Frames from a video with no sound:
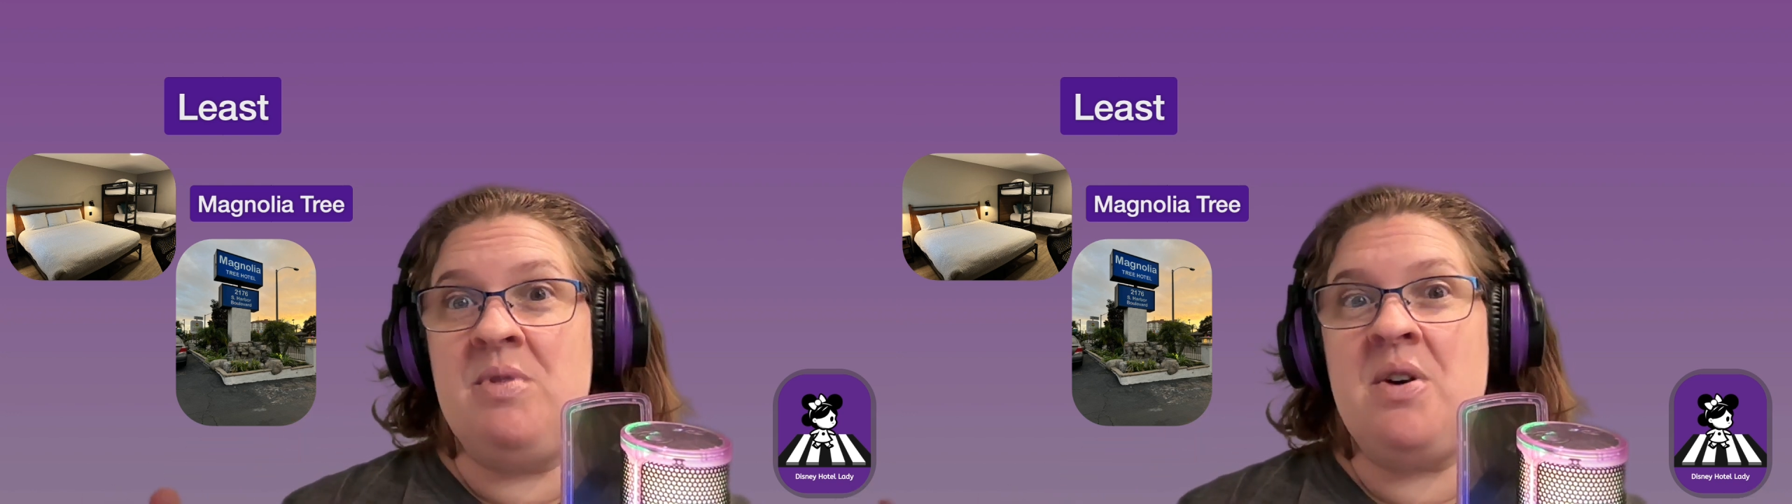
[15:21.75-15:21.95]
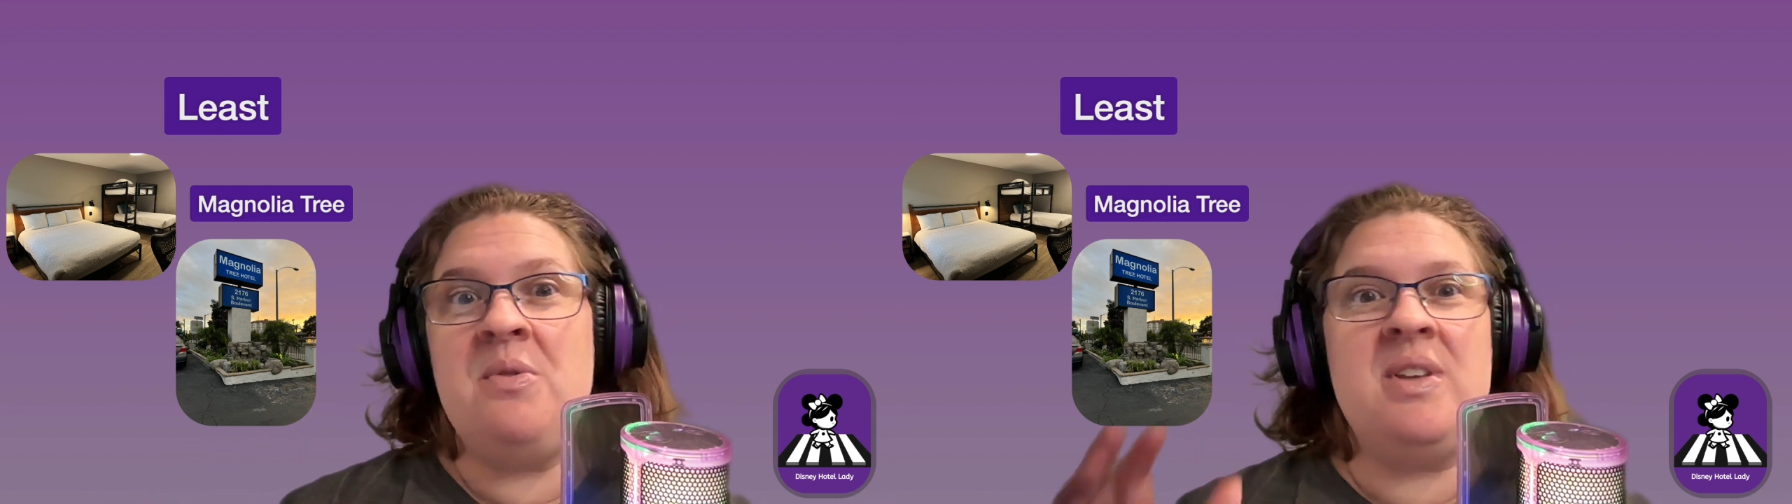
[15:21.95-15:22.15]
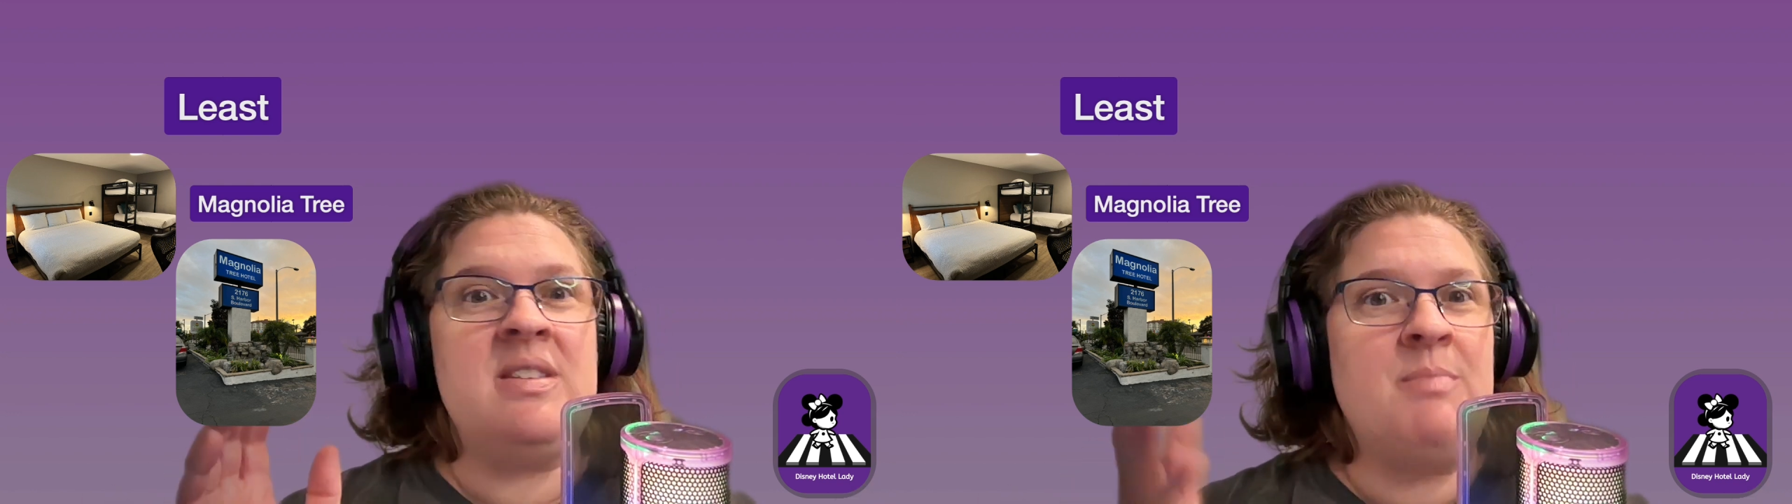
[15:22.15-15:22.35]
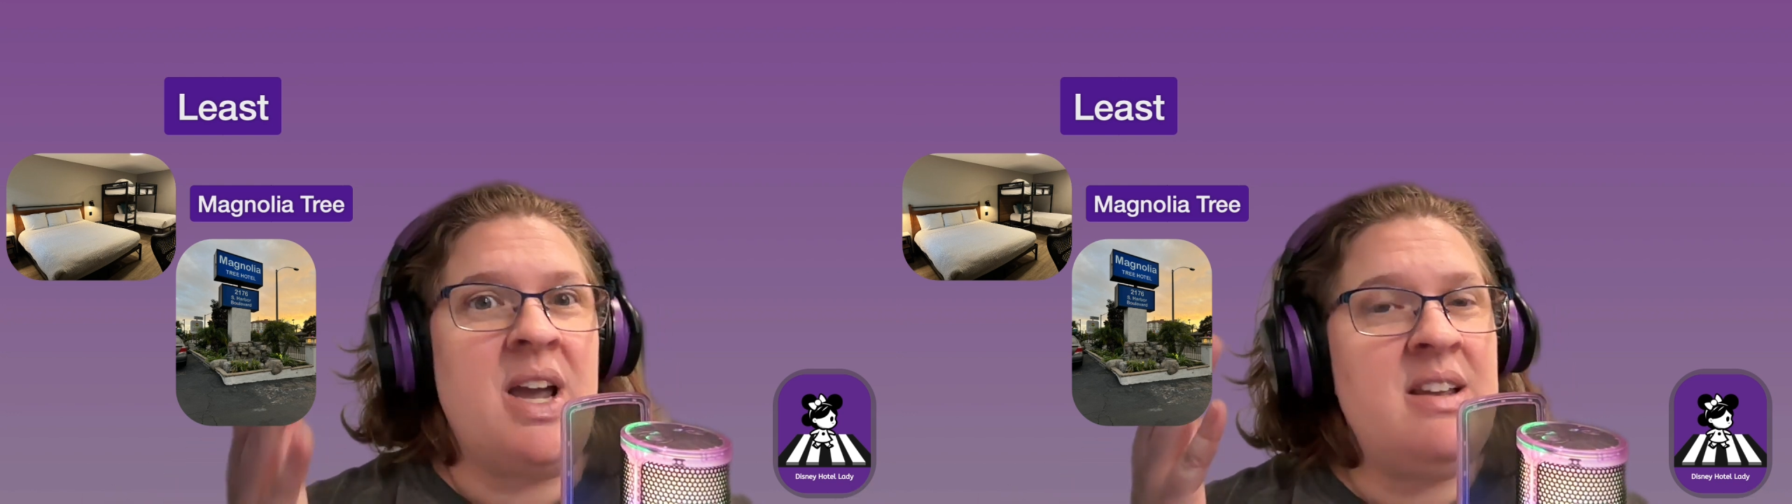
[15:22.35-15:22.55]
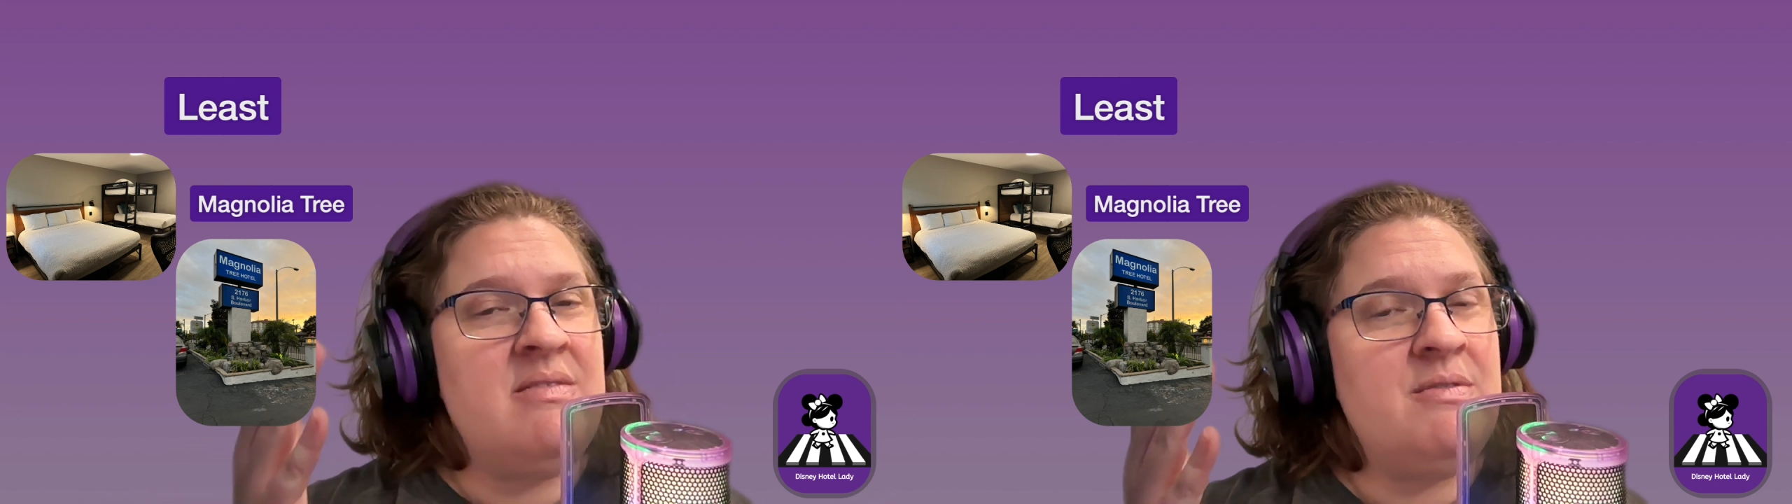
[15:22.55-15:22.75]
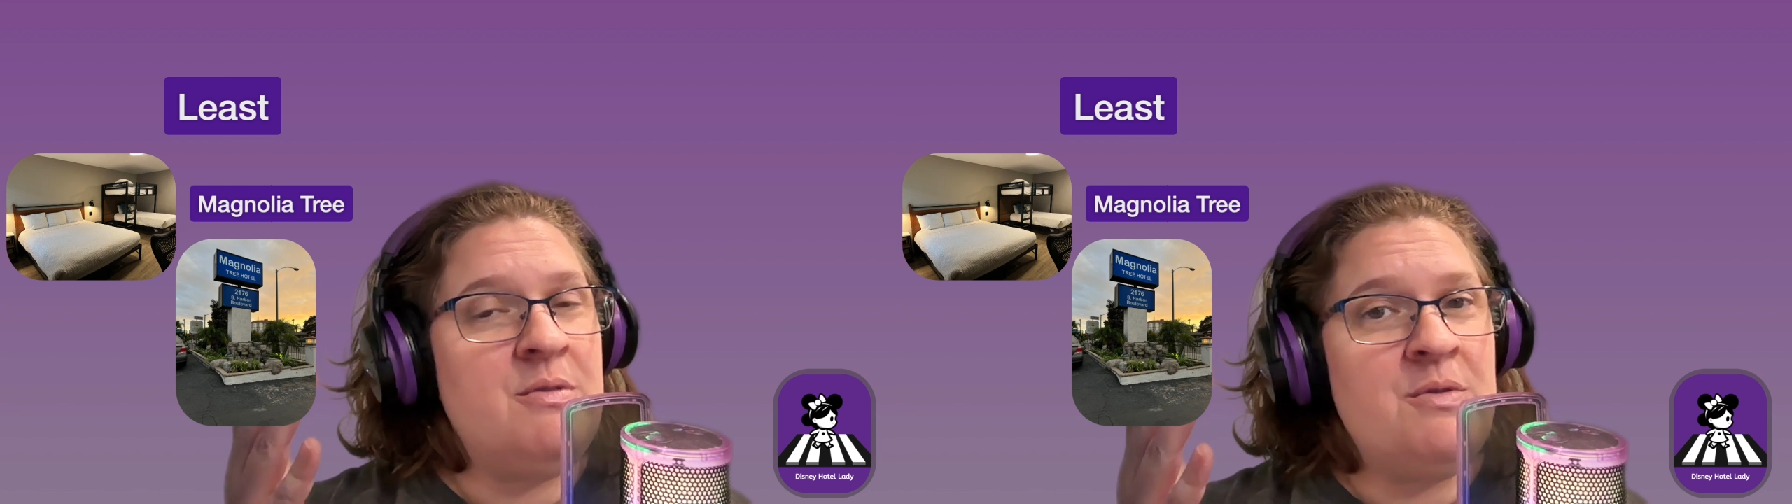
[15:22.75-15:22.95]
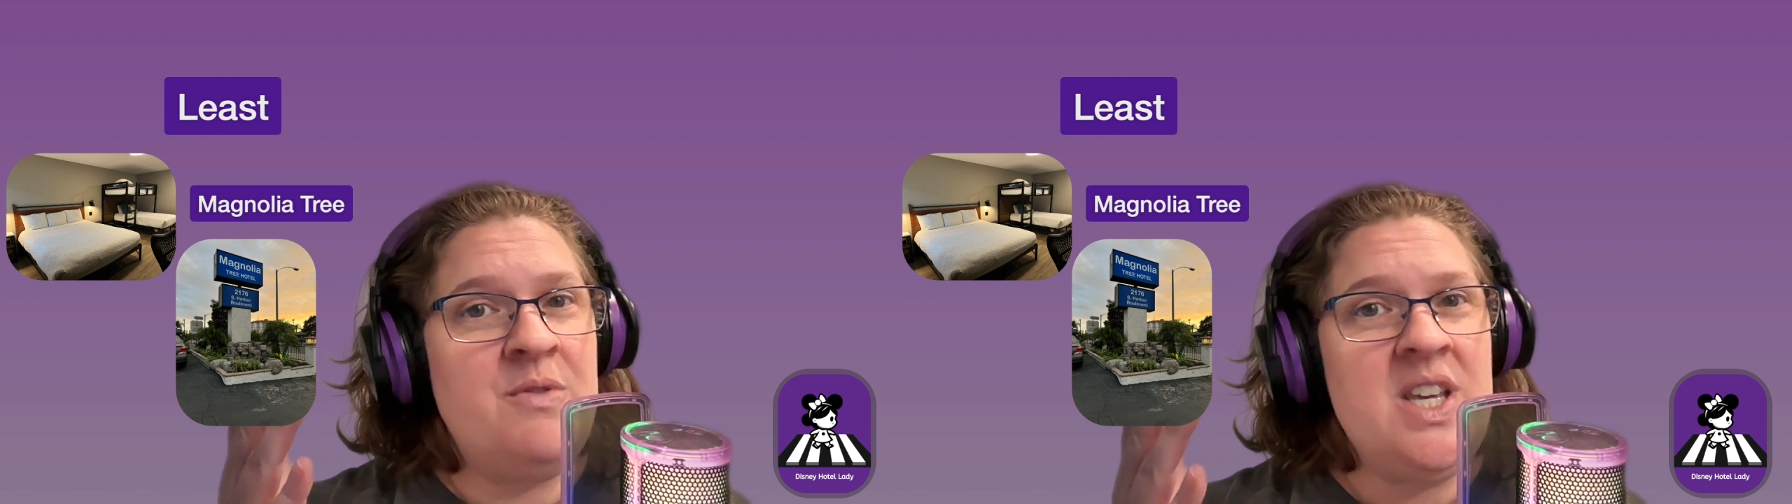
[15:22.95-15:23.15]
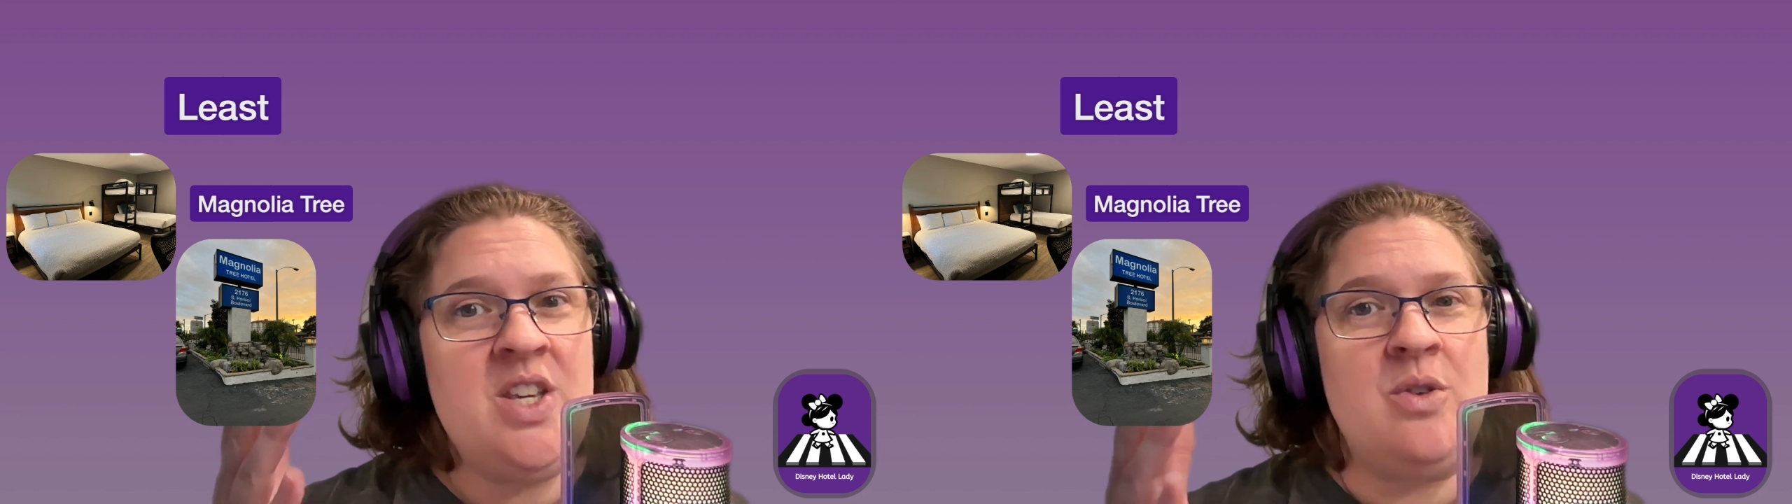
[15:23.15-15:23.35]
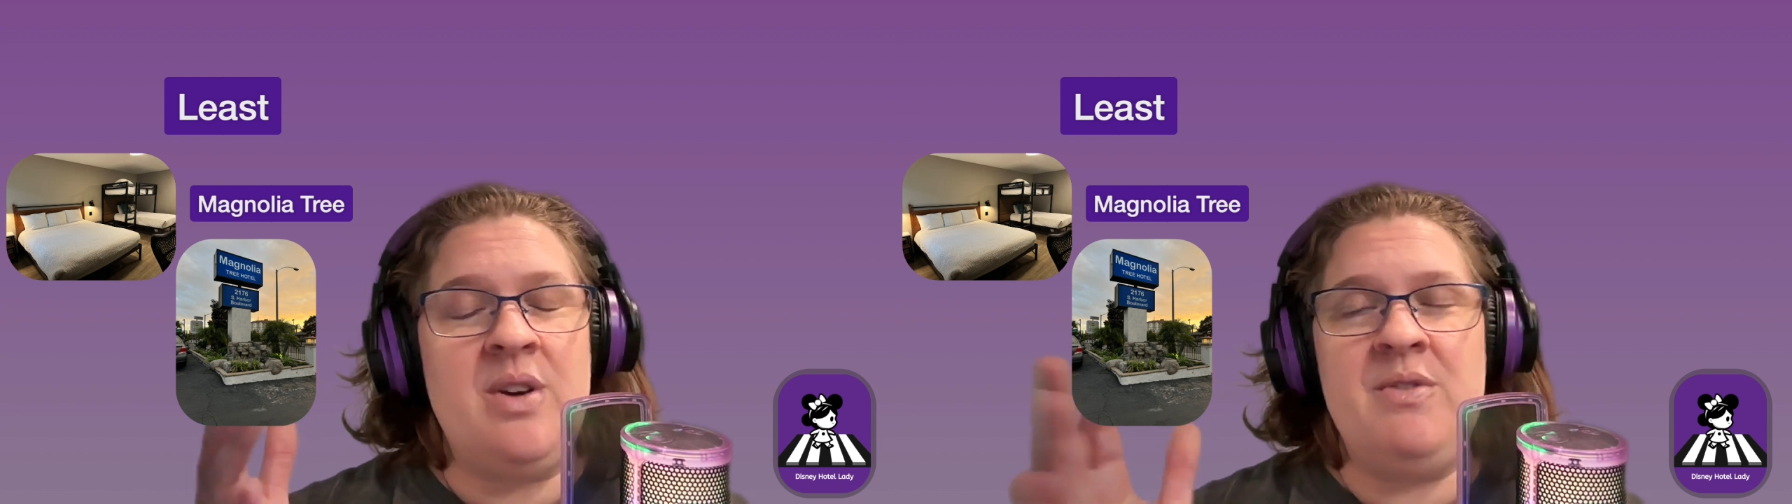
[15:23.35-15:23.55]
though, this might fit you.